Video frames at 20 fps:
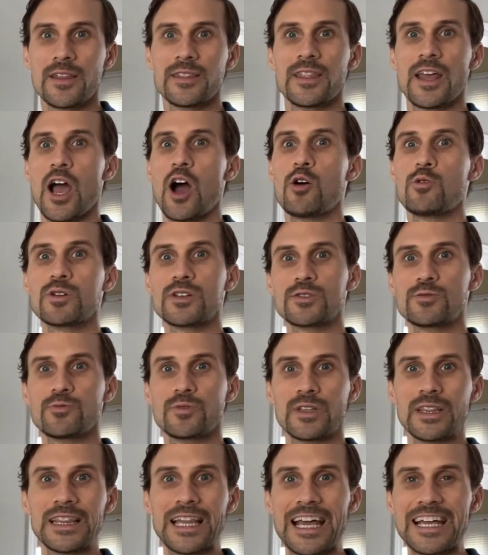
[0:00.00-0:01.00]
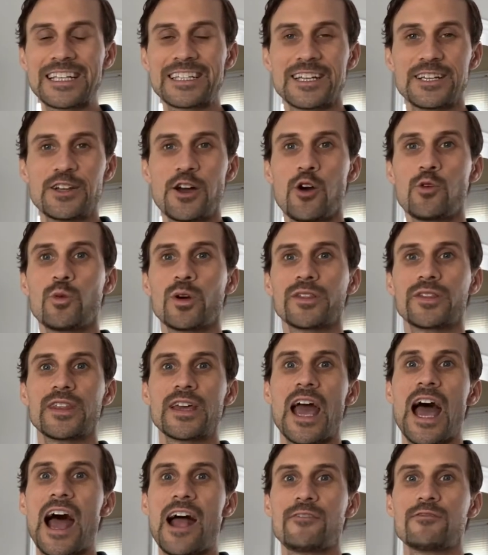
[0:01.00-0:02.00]
They always would like to know what
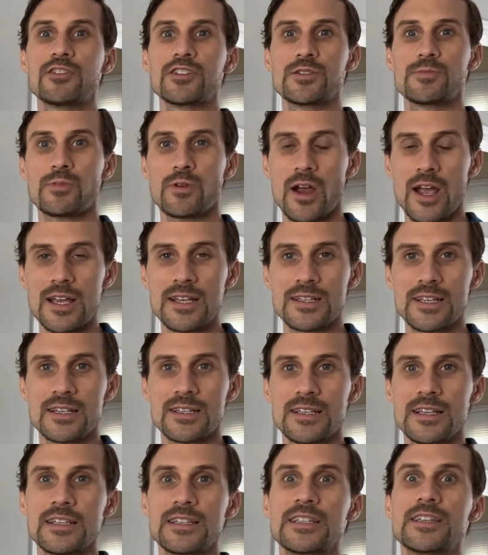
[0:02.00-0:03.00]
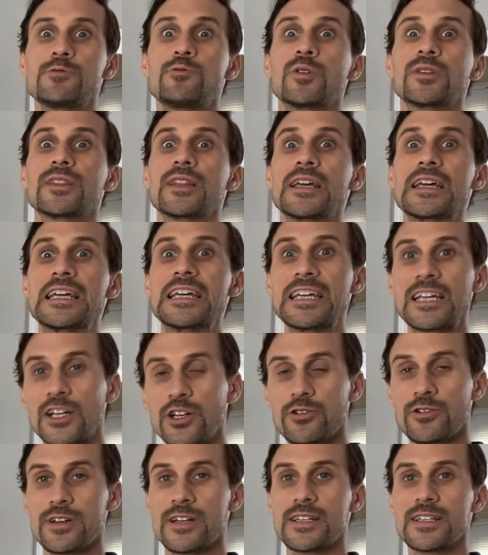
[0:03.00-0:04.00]
the average price is and see what the
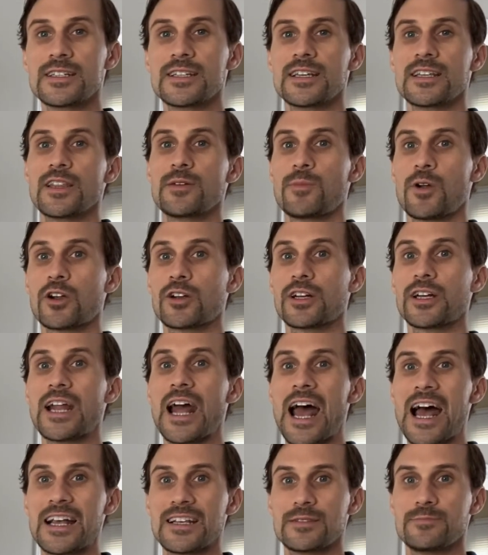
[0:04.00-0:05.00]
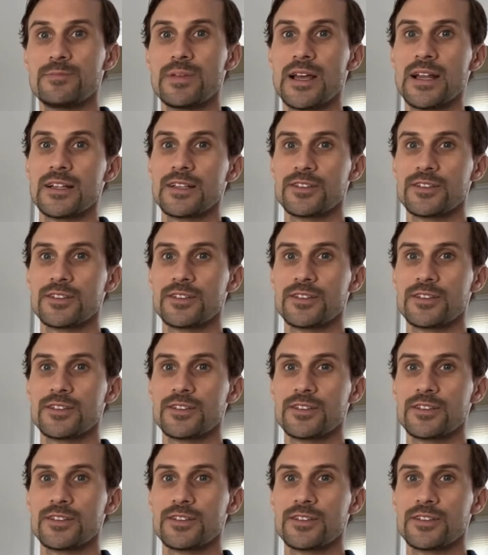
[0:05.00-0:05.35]
increase in the market has been.